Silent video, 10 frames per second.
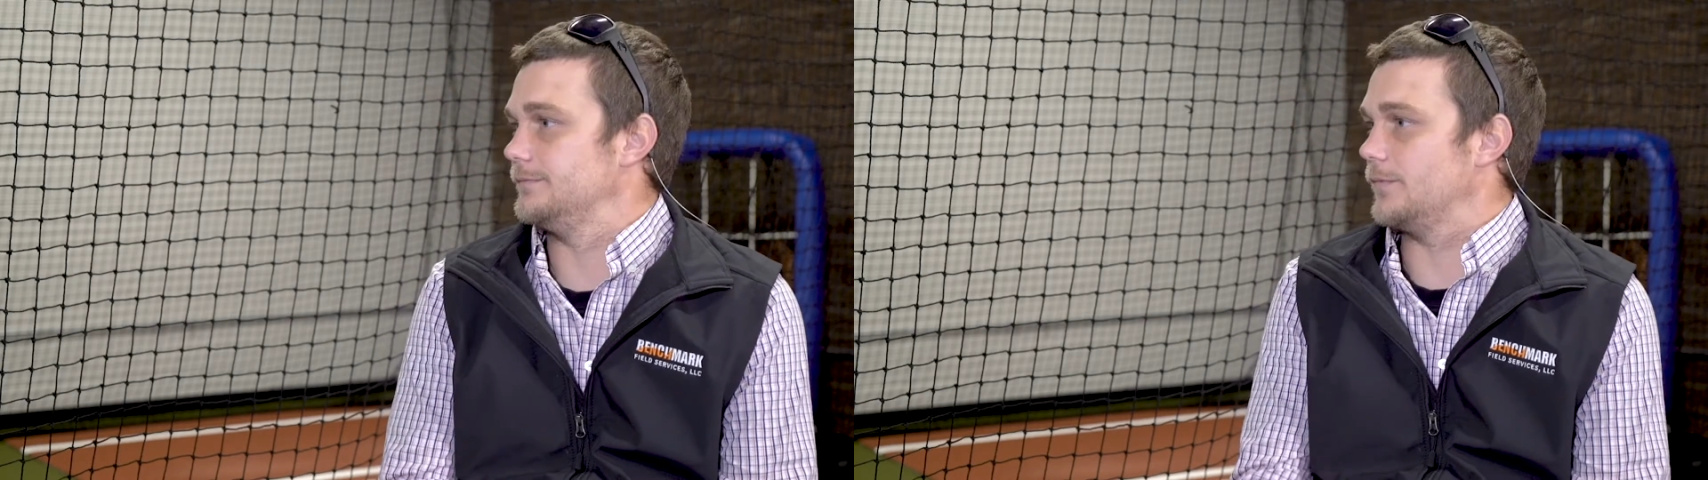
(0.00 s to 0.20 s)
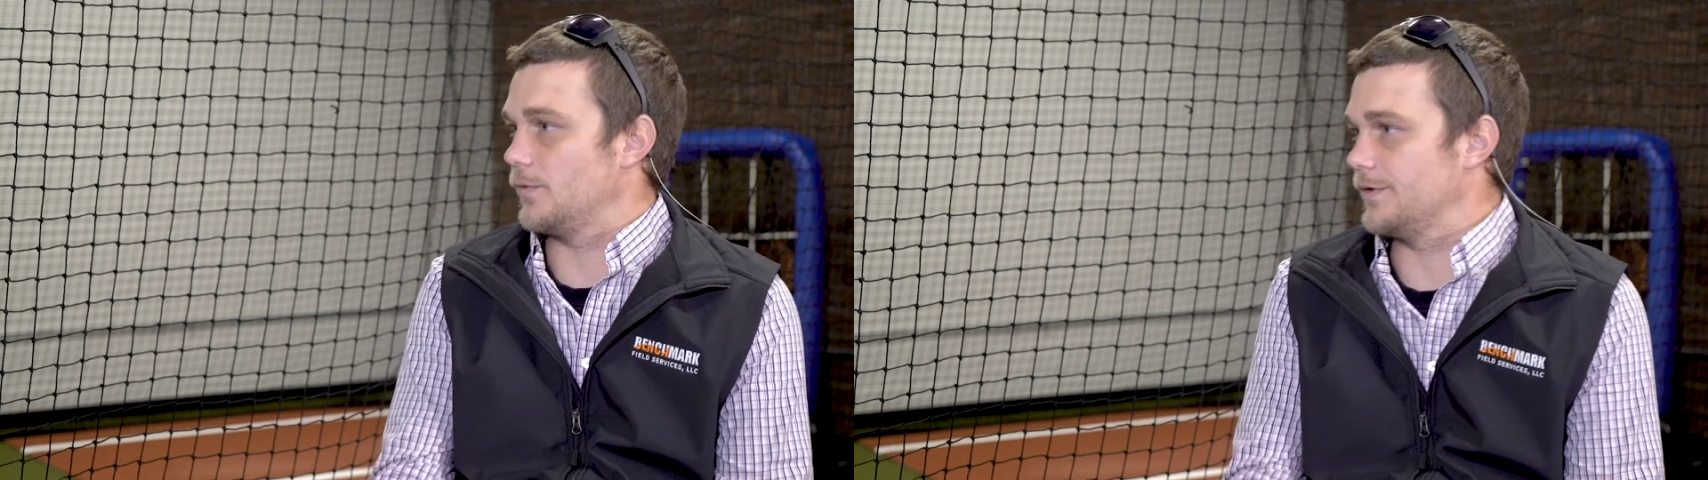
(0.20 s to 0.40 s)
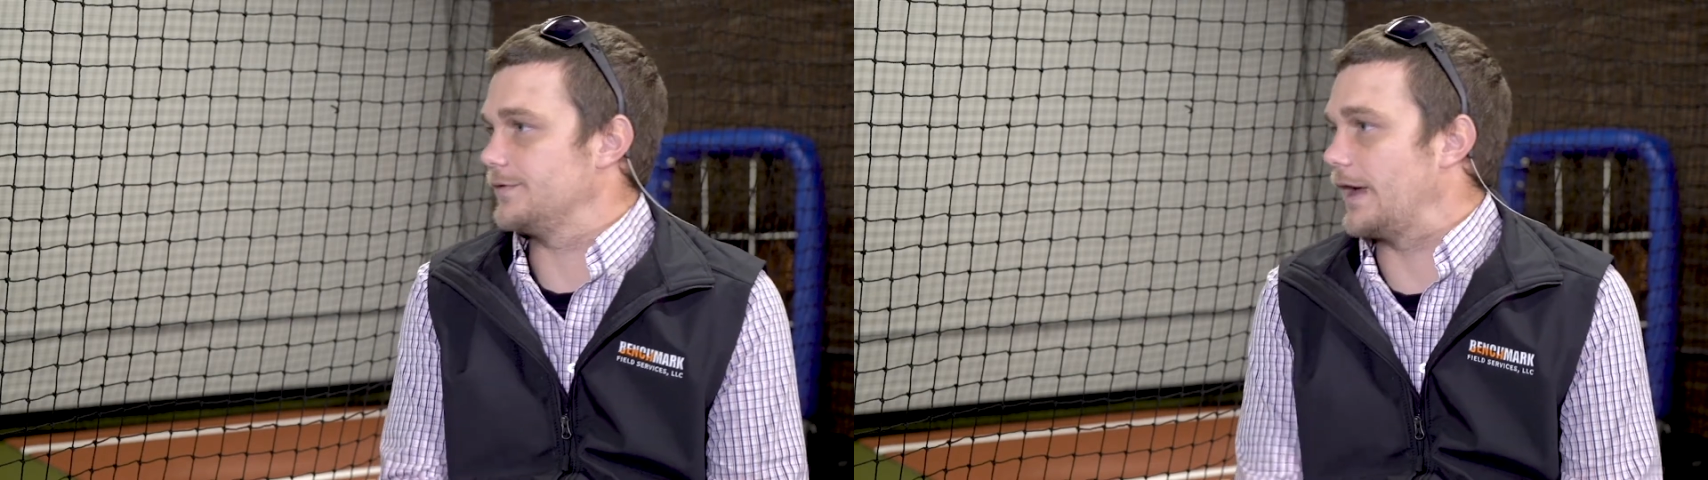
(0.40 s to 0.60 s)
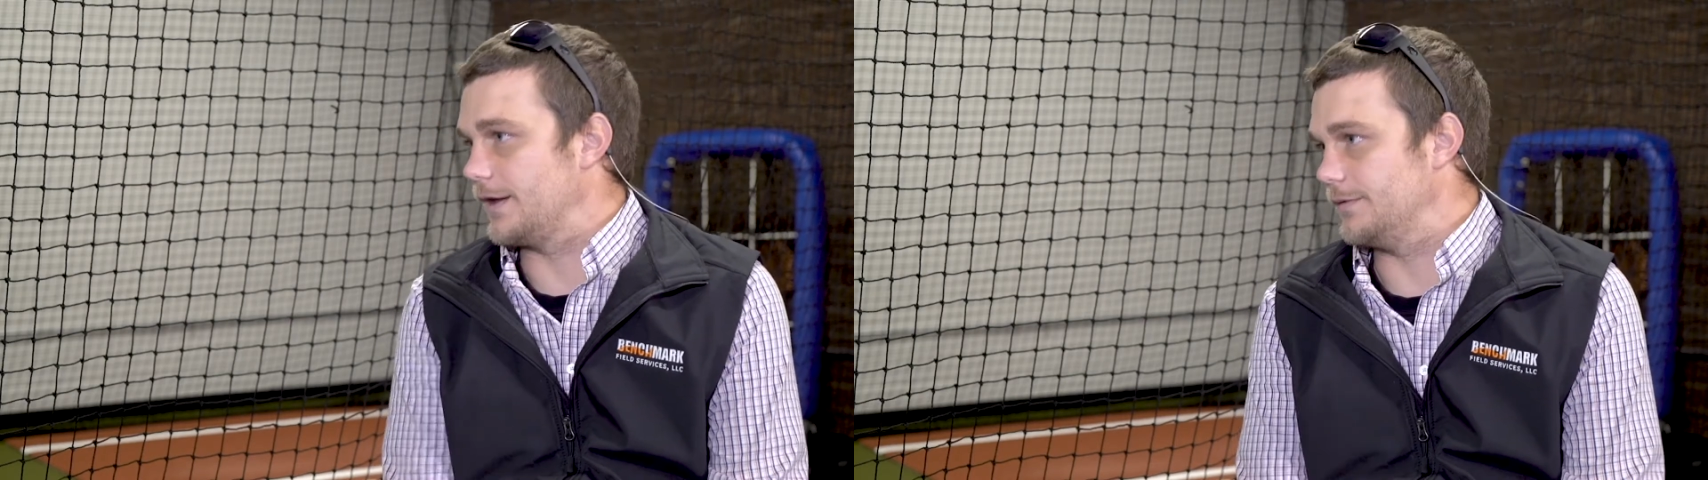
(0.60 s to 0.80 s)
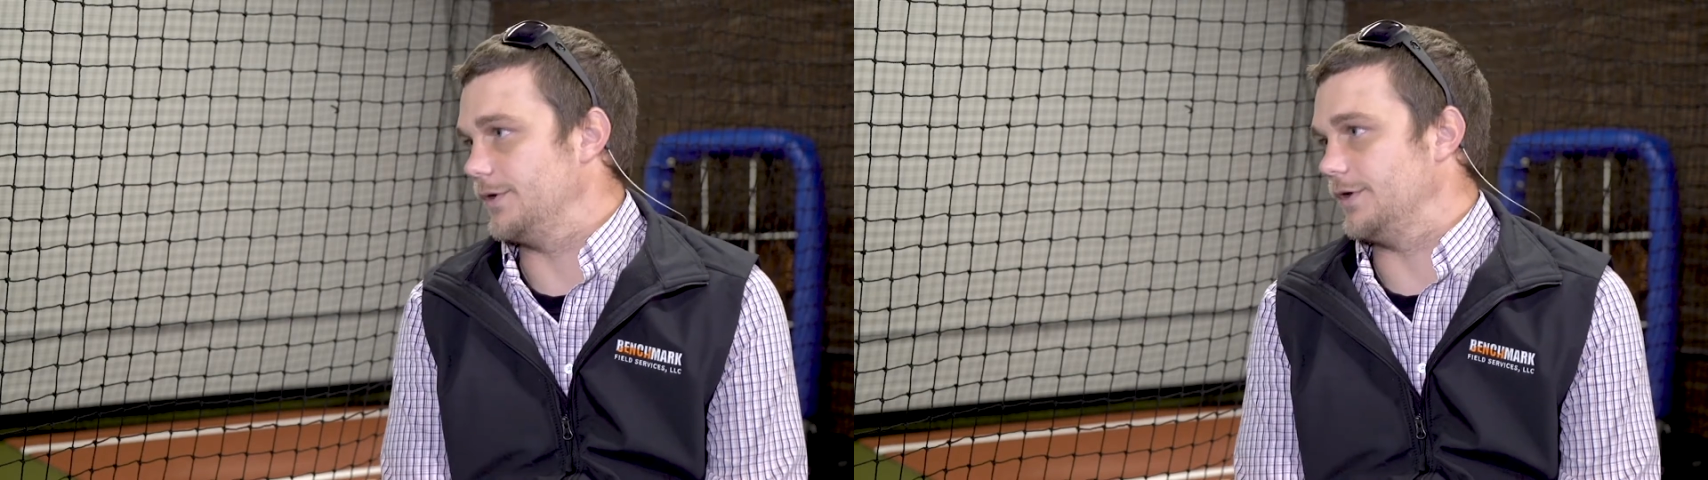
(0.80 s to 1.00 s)
or the side
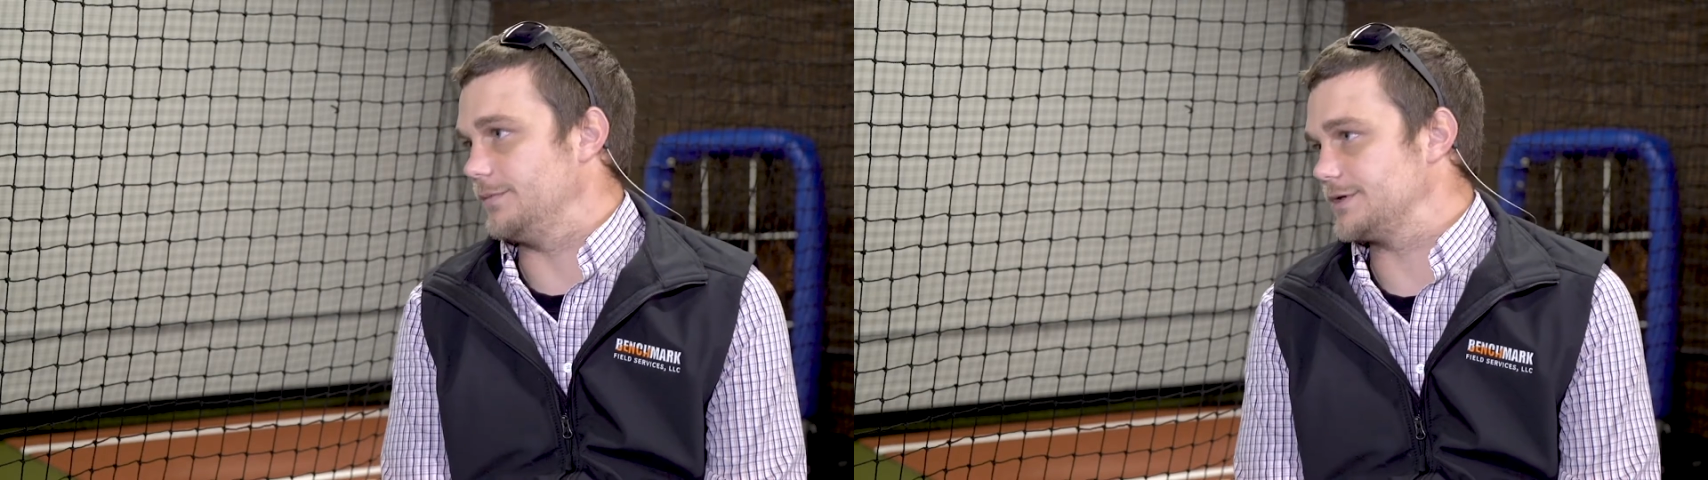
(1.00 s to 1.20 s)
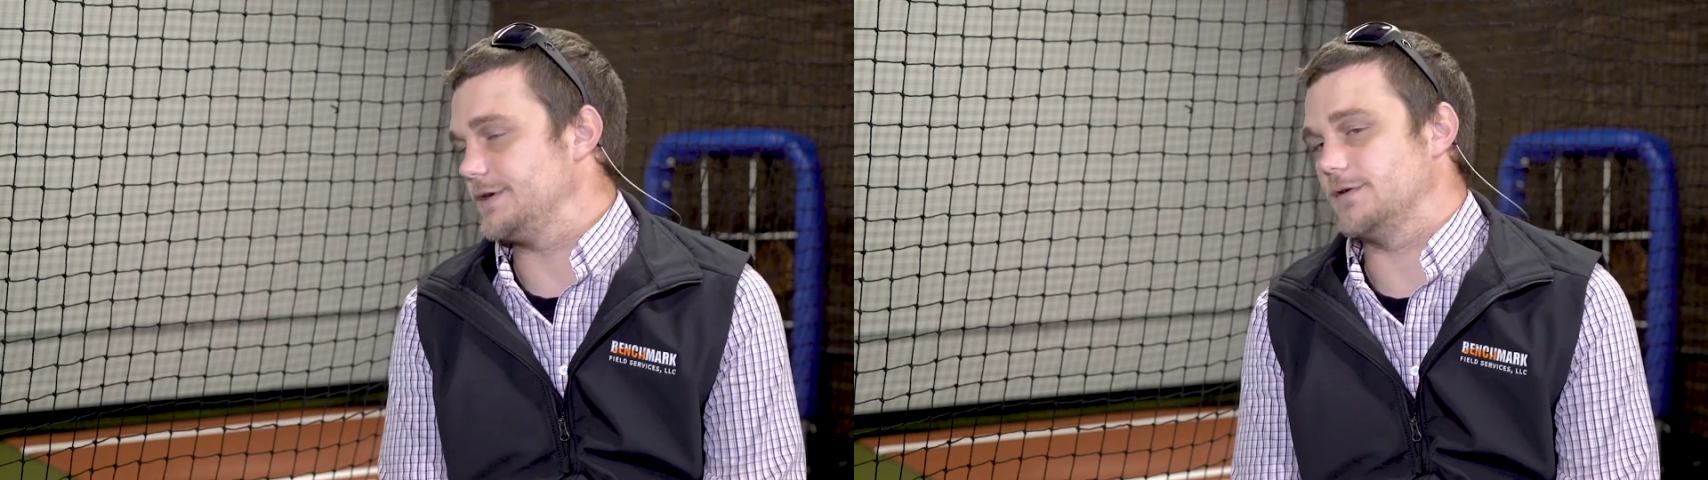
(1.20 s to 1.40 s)
of the milling machine